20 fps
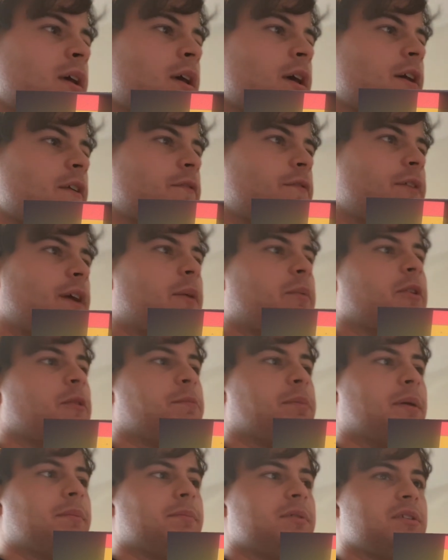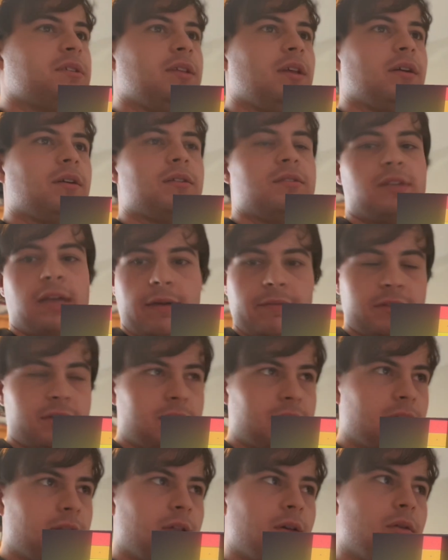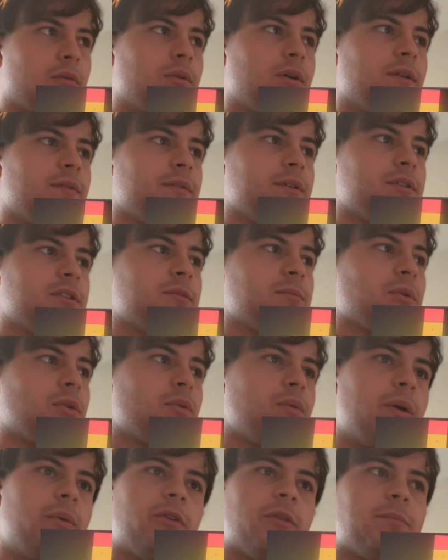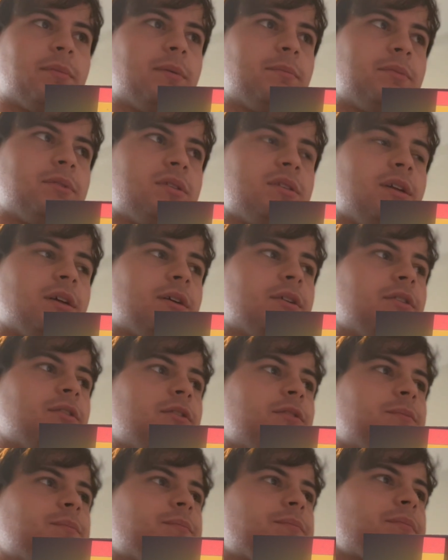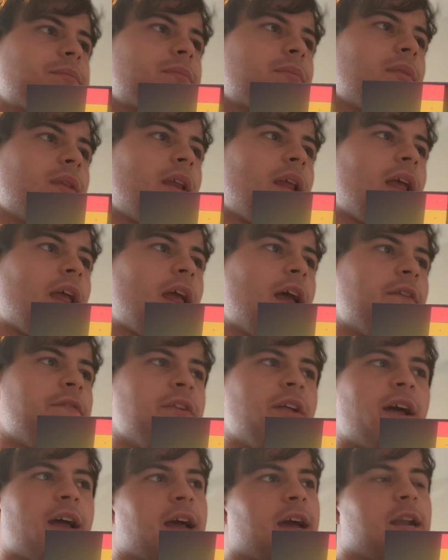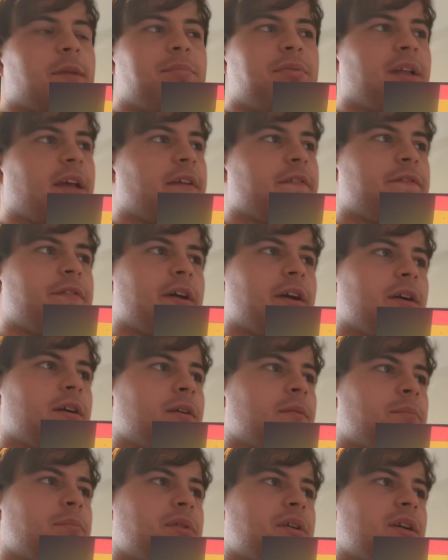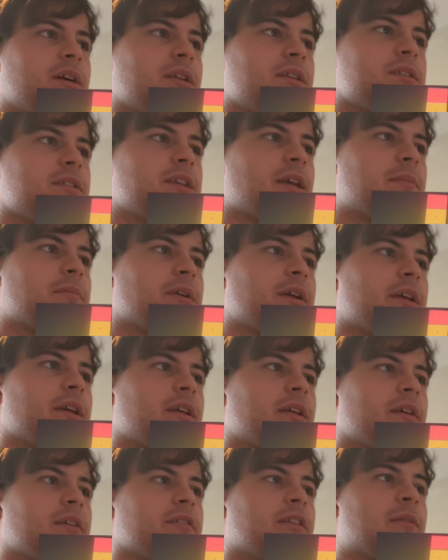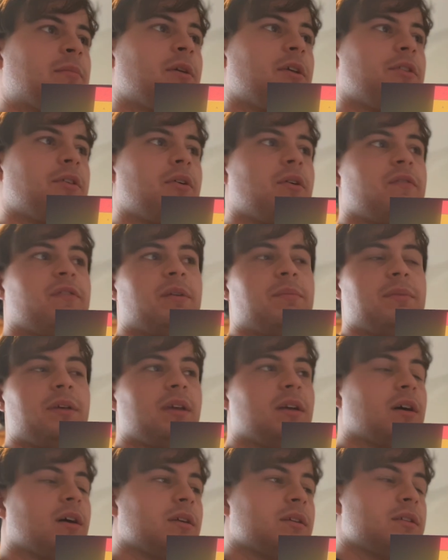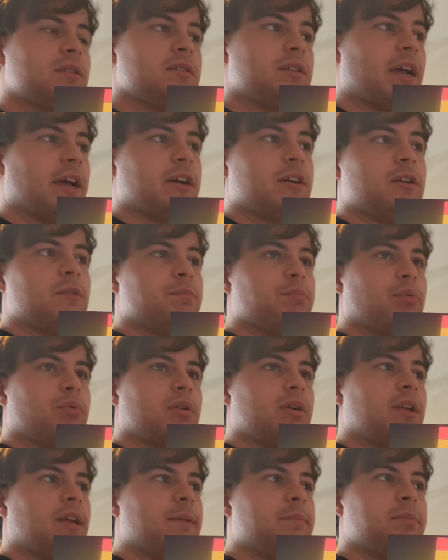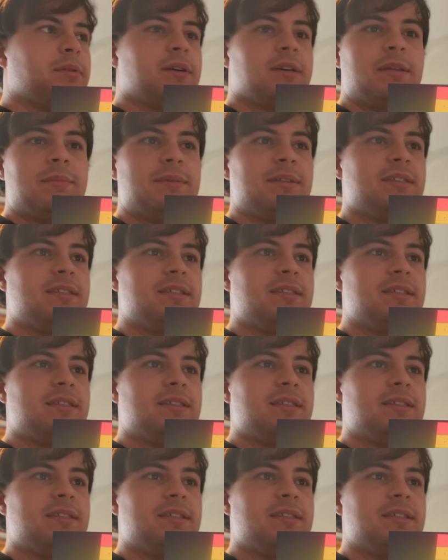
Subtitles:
Fred with bumper stickers, obviously the equivalent to McQueen with bumper stickers. I feel like I gotta play it fair, put it on the same ranking as him, although if I'm being honest, I could borderline put him in